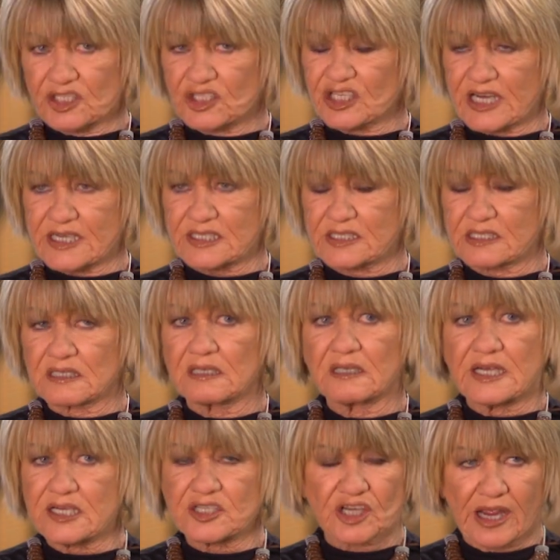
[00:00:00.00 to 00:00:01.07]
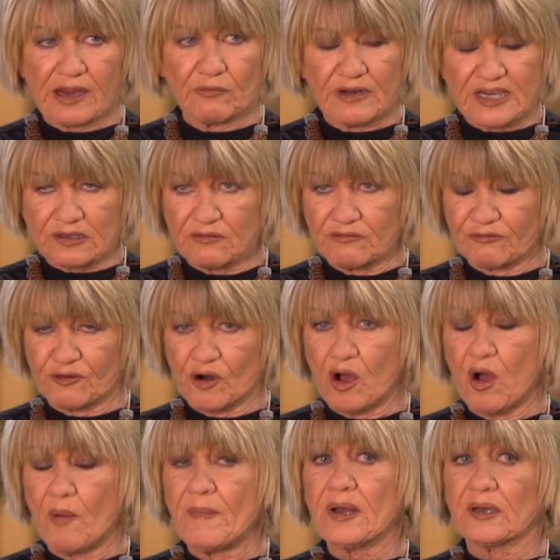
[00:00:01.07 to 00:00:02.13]
just cliche-ridden
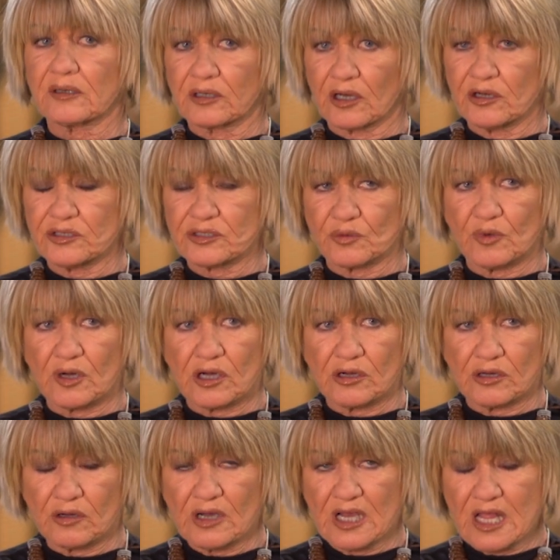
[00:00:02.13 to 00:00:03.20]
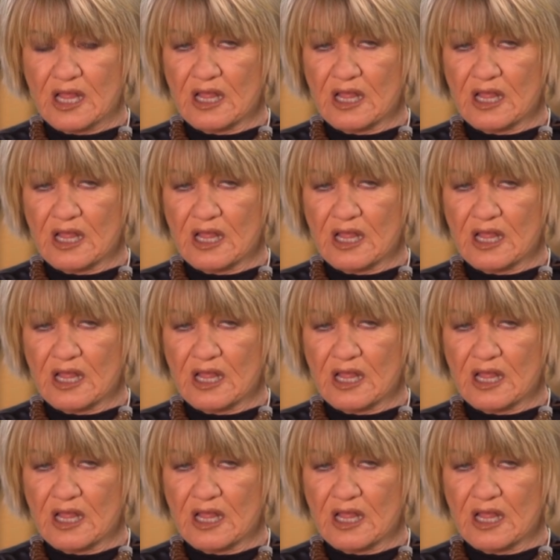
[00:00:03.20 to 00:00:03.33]
from go to woe.